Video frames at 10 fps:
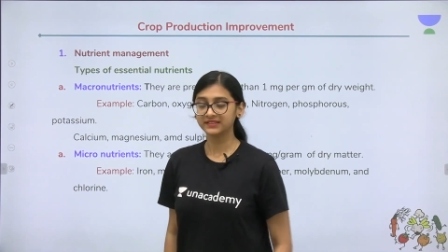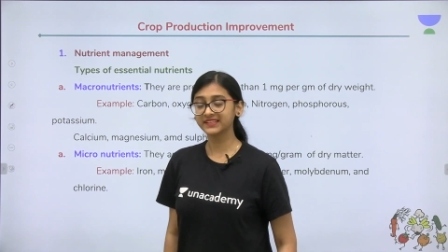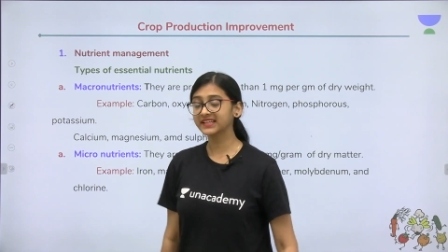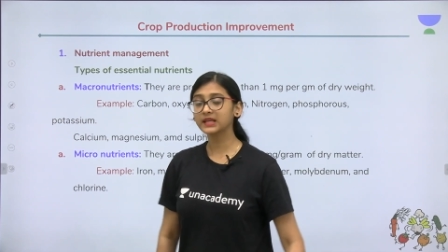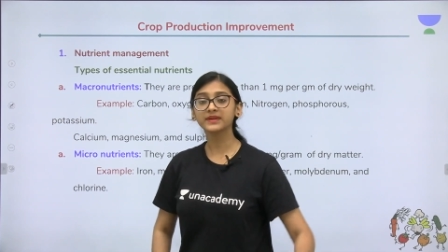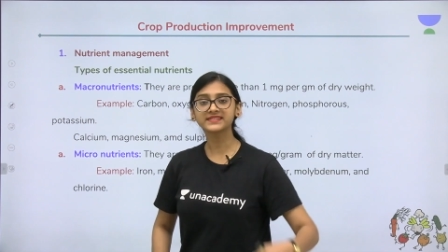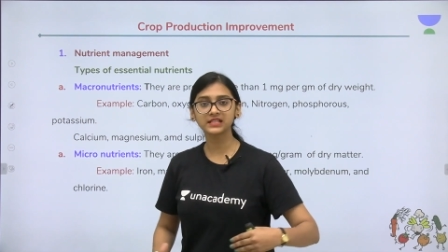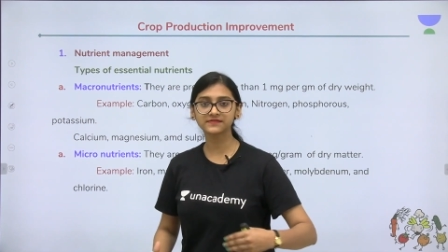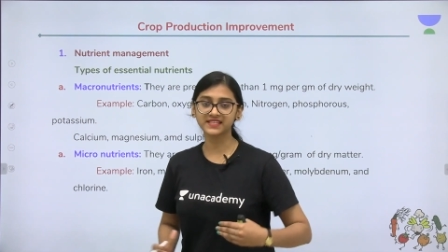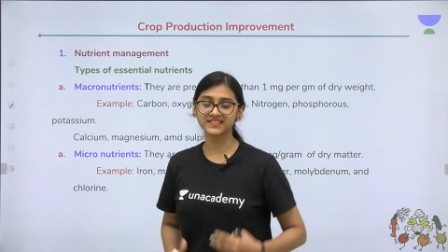The name
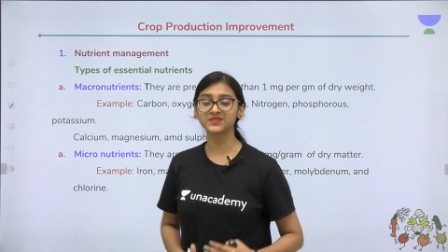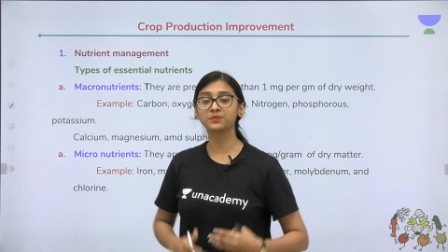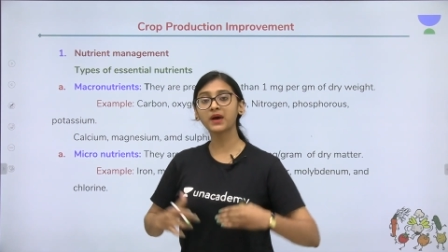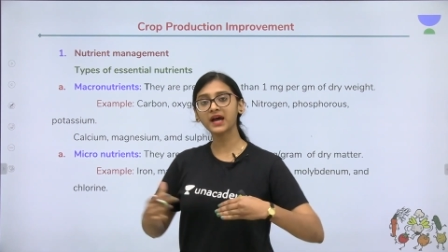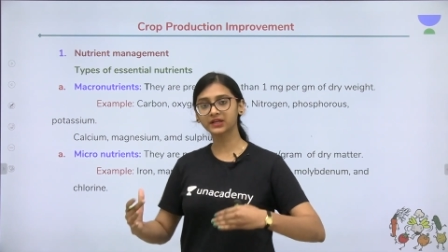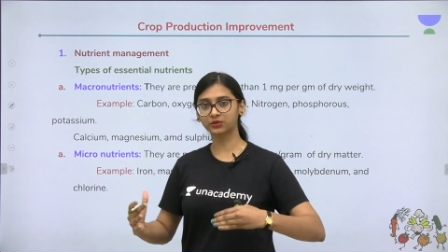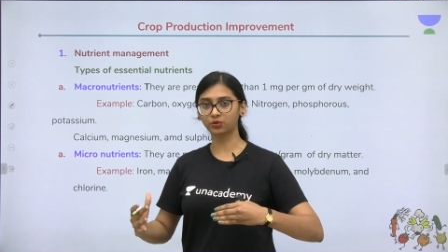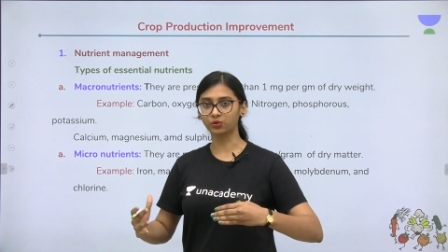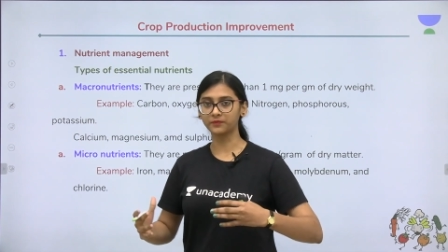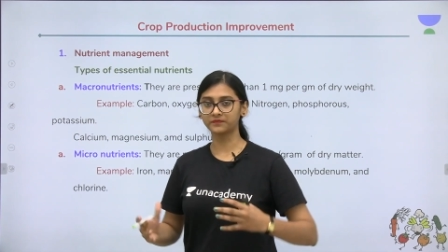itself says
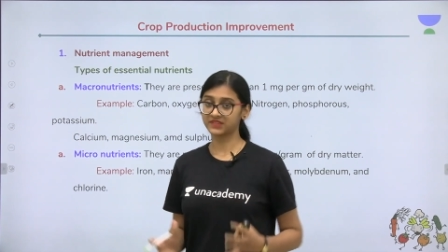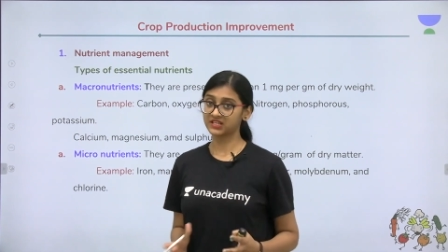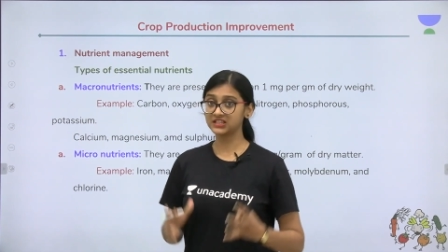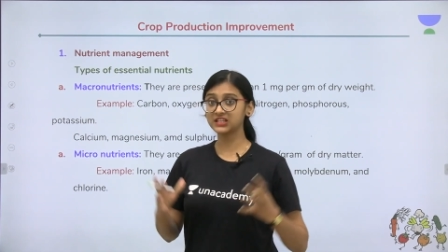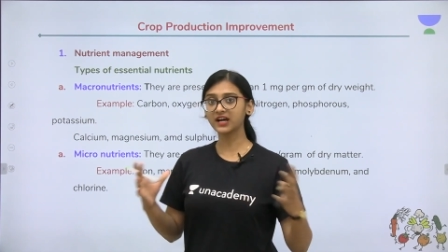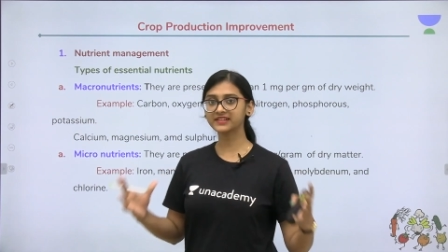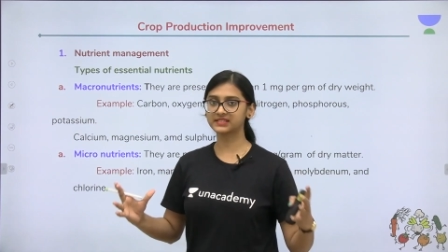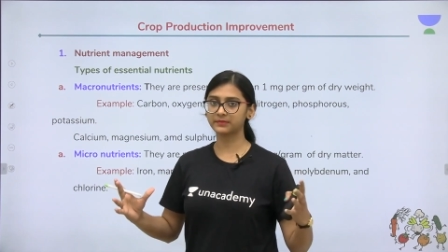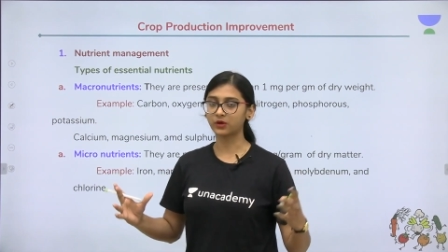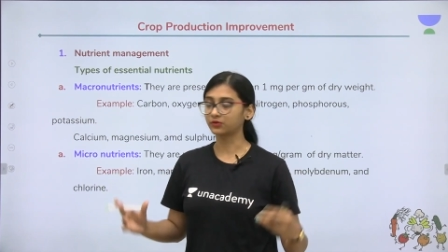macro,
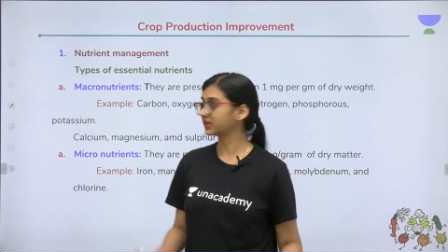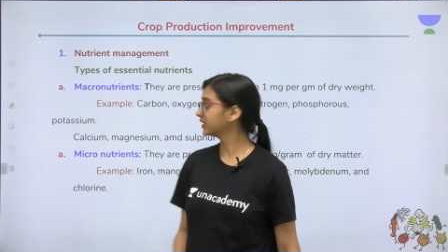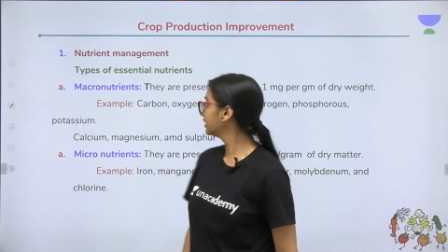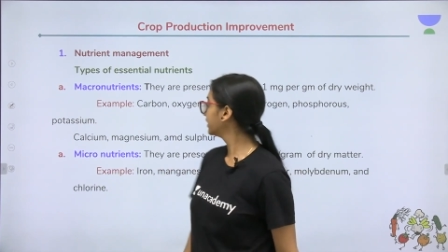large amount,